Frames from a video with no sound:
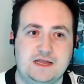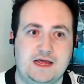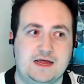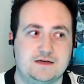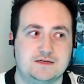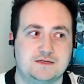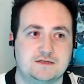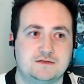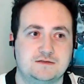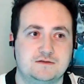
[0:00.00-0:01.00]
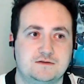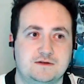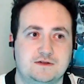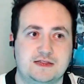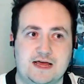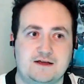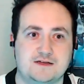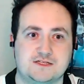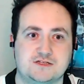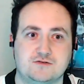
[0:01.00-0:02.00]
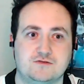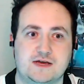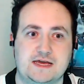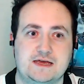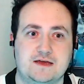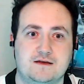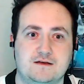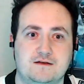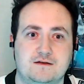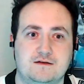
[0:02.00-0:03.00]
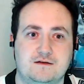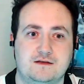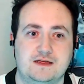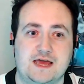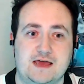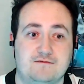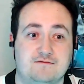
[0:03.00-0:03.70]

and led us to a game